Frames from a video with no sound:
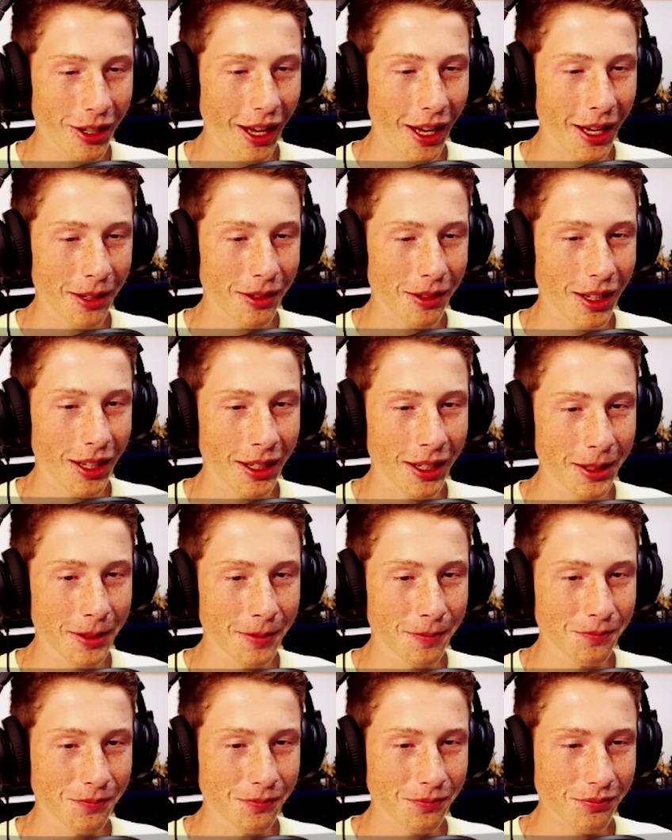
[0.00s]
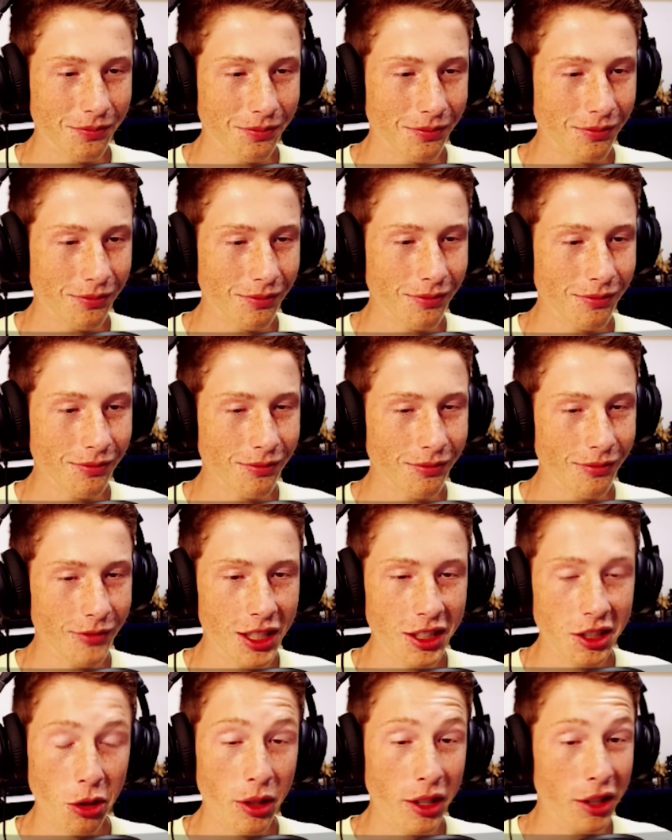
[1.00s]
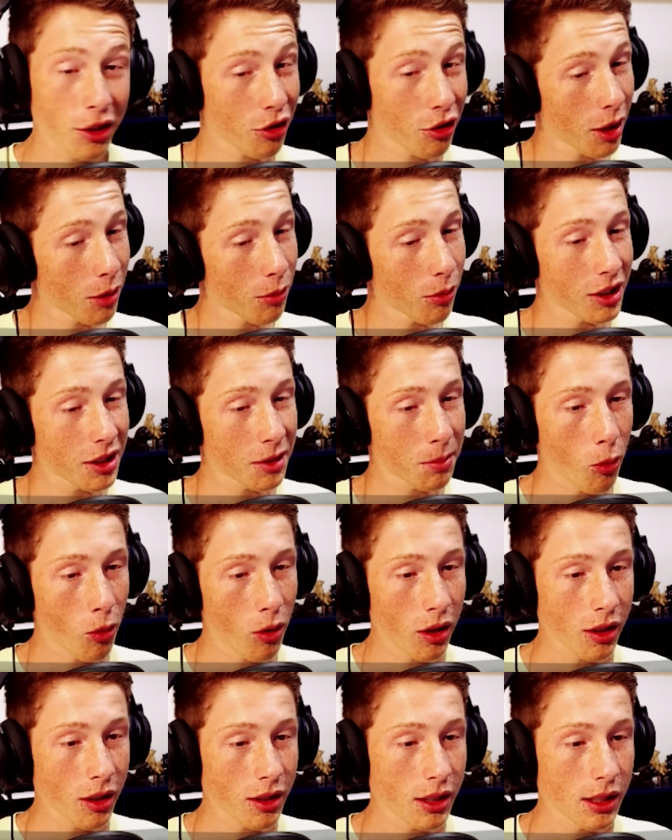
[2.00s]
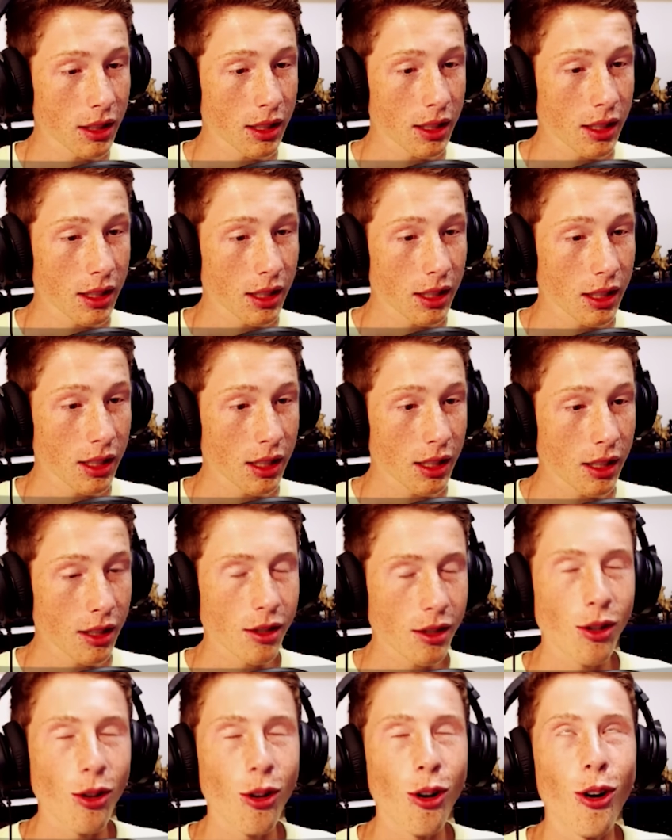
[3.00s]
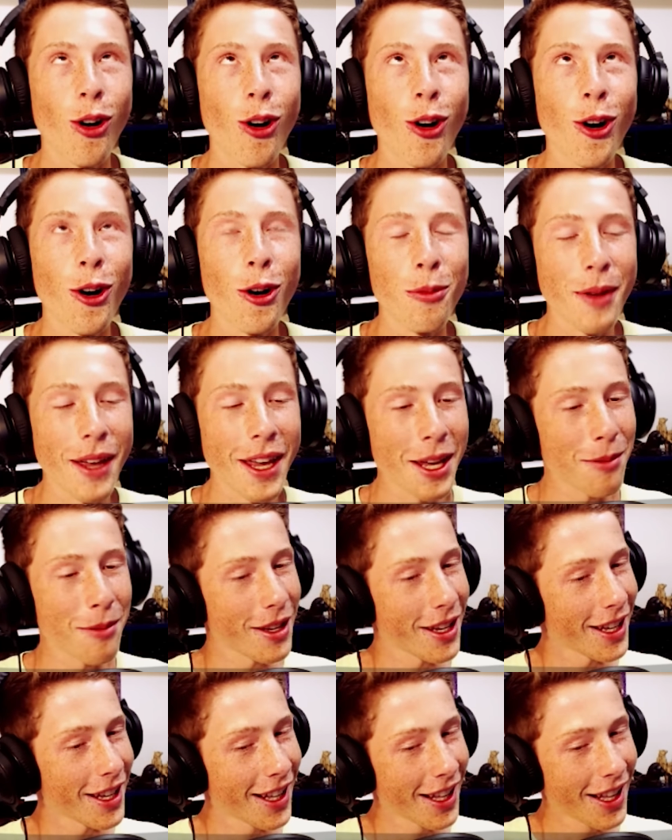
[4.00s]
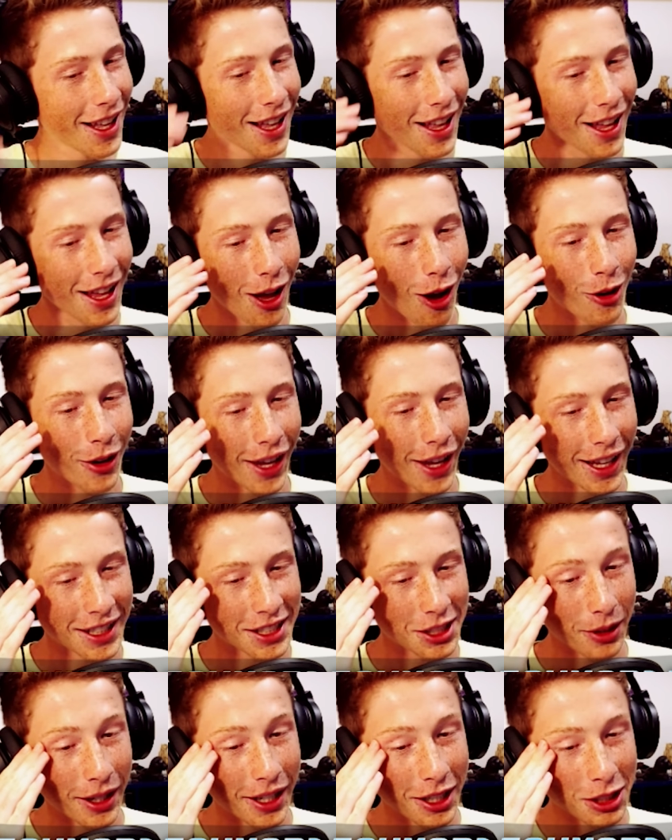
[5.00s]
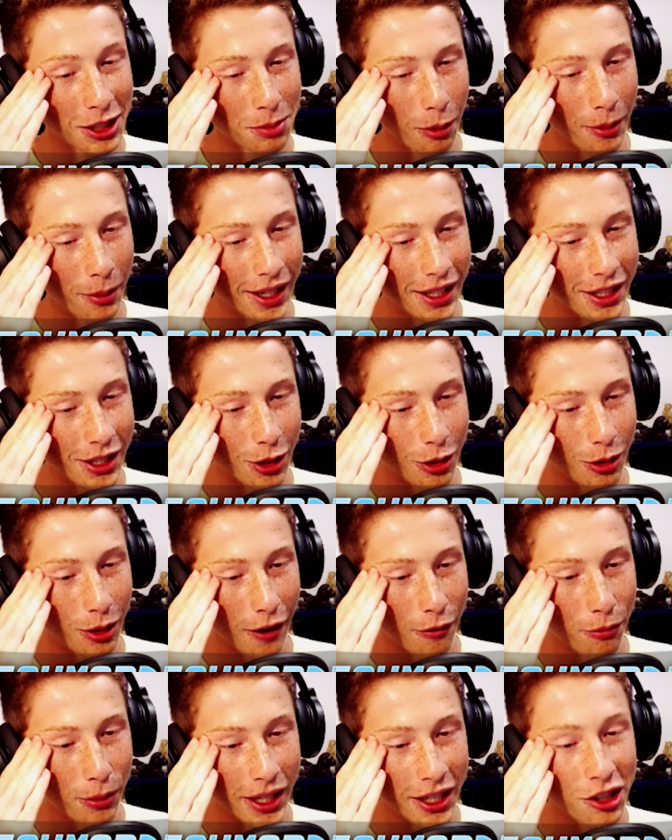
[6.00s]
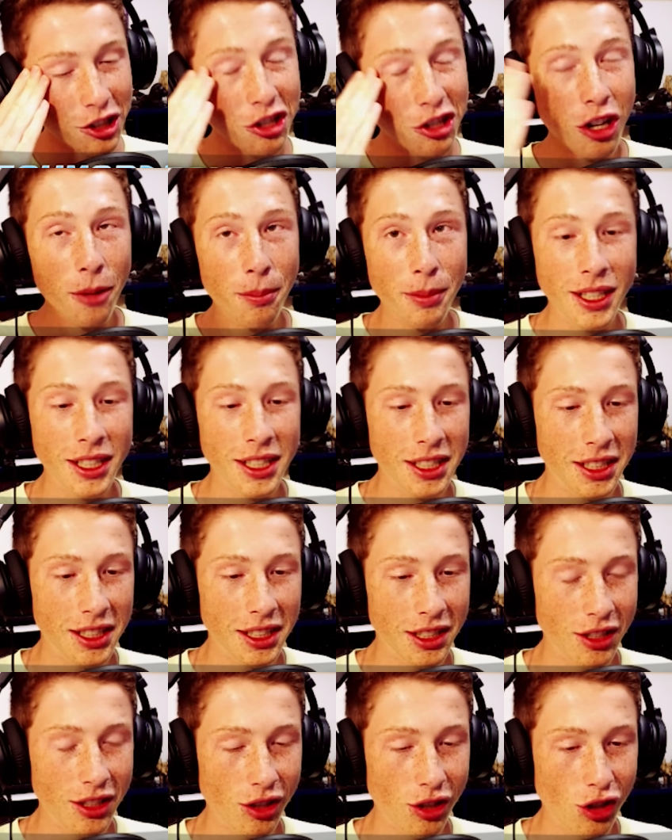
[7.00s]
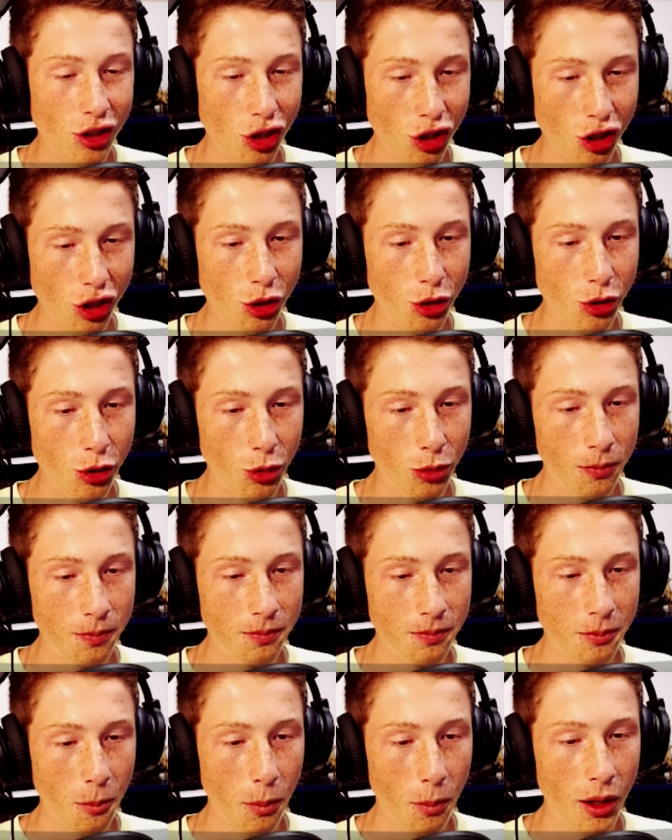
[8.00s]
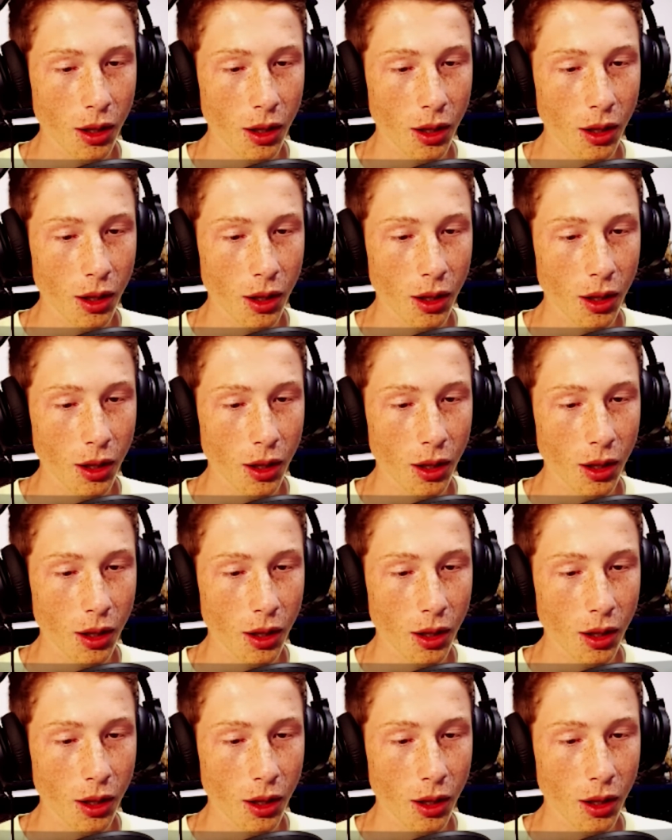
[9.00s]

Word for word: Okay. Let's go ahead and try it once more. Oh, baby. Okay, so here's what we can do. If we get a sharpness 2,